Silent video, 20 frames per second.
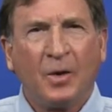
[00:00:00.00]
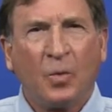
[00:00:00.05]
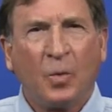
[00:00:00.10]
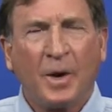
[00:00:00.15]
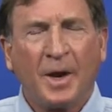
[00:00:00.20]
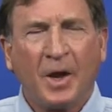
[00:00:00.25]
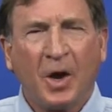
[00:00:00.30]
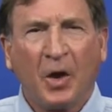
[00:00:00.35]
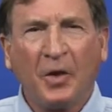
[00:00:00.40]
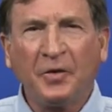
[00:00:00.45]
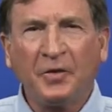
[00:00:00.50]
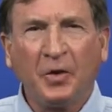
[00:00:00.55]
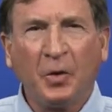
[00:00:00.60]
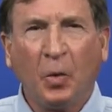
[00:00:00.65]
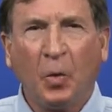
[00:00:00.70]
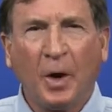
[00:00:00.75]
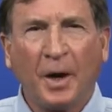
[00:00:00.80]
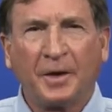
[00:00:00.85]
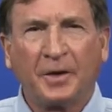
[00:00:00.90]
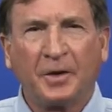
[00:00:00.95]
We also
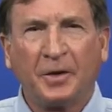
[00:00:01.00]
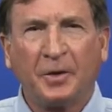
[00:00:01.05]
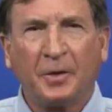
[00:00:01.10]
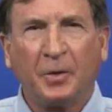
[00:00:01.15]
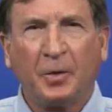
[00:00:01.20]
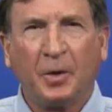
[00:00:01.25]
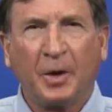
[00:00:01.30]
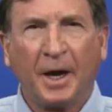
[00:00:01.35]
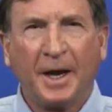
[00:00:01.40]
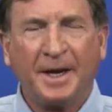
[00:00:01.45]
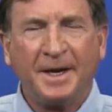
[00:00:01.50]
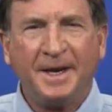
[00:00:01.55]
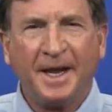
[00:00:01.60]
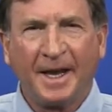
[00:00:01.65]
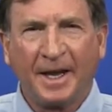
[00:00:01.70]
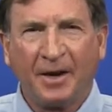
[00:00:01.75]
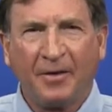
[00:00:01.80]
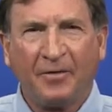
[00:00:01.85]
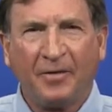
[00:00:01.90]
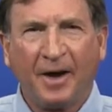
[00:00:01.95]
want to
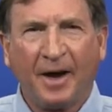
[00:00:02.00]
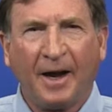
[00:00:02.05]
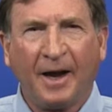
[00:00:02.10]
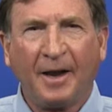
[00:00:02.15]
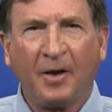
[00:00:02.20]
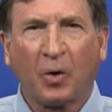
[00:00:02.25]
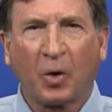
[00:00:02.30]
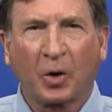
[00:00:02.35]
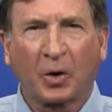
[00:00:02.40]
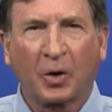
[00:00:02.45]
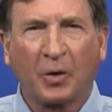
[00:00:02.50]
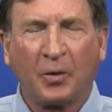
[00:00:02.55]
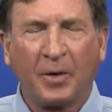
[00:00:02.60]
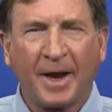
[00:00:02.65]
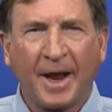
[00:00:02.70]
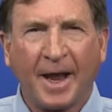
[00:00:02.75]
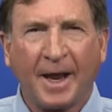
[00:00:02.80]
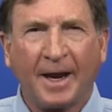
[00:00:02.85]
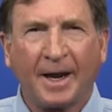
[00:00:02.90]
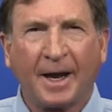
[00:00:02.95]
identify or
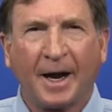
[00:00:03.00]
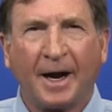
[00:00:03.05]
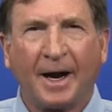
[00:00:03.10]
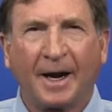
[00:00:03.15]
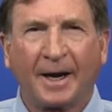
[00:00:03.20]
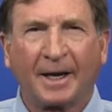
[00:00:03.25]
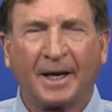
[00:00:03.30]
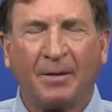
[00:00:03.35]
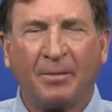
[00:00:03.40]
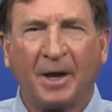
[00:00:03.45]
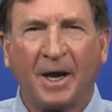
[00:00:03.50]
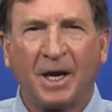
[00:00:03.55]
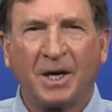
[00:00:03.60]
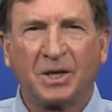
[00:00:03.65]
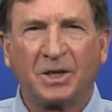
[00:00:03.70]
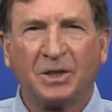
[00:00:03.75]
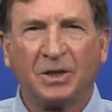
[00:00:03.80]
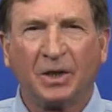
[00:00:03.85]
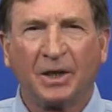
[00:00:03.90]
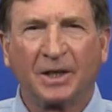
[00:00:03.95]
create
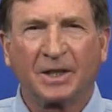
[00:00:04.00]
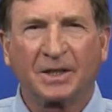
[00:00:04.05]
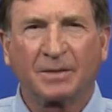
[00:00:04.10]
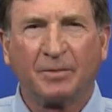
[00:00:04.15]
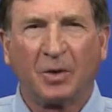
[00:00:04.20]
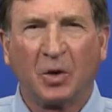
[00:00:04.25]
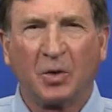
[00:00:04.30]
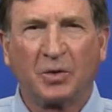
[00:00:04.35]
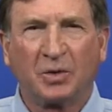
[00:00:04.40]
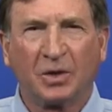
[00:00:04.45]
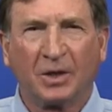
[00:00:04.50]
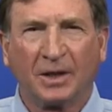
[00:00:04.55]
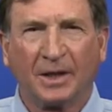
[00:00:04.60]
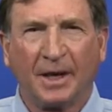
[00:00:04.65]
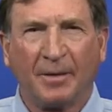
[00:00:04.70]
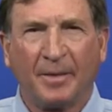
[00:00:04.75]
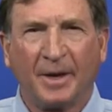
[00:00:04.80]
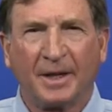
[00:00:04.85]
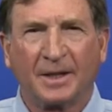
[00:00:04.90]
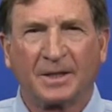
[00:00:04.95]
occupational exposure
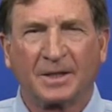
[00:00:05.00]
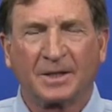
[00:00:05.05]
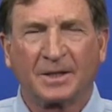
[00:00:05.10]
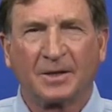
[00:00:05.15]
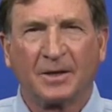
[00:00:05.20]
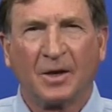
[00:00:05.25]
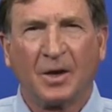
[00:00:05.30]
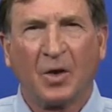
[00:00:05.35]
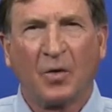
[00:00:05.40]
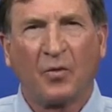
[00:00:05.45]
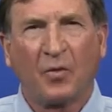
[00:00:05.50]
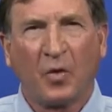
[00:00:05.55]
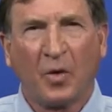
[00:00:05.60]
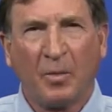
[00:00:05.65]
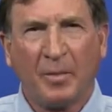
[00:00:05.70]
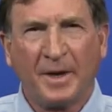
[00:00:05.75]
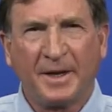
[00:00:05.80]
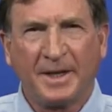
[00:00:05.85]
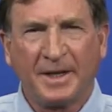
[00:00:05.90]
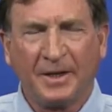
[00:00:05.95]
limits for
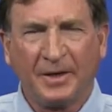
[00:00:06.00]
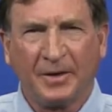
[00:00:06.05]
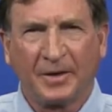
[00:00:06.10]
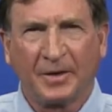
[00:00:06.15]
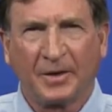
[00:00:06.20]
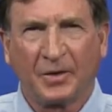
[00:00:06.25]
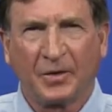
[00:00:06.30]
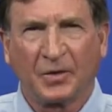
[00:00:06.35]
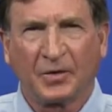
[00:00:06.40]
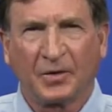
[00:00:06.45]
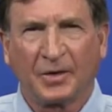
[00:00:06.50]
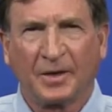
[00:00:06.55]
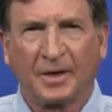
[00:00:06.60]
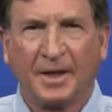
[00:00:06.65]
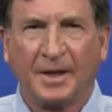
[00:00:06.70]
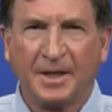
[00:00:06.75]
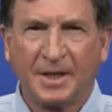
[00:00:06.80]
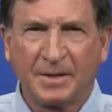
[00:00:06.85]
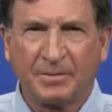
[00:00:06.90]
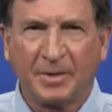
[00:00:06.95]
materials.
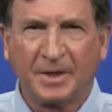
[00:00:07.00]
In this